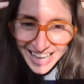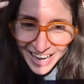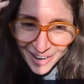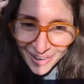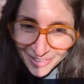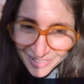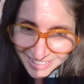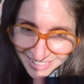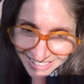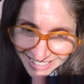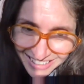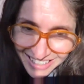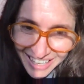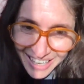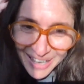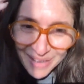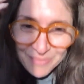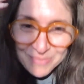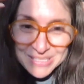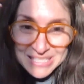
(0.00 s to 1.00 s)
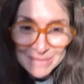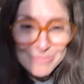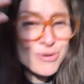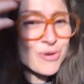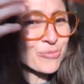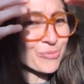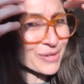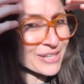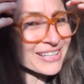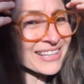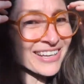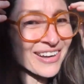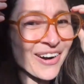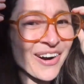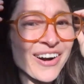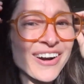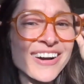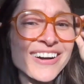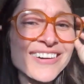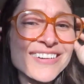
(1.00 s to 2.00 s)
now. Some are really
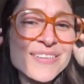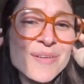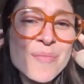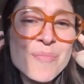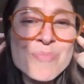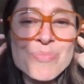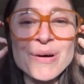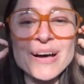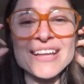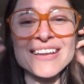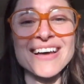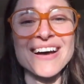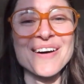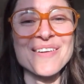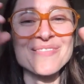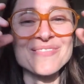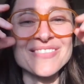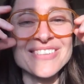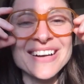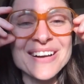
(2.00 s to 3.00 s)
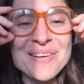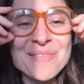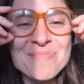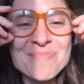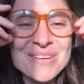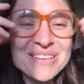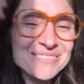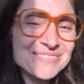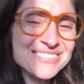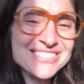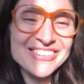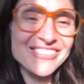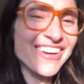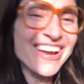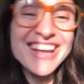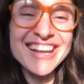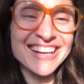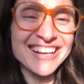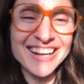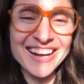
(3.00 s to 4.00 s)
hard, but it was
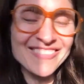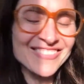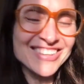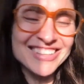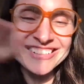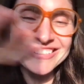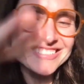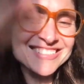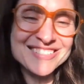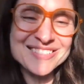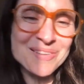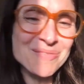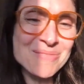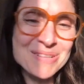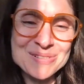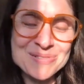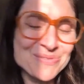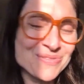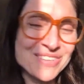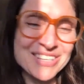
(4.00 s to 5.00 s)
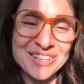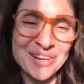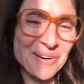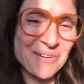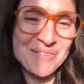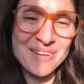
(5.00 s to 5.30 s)
great. I mean, so much,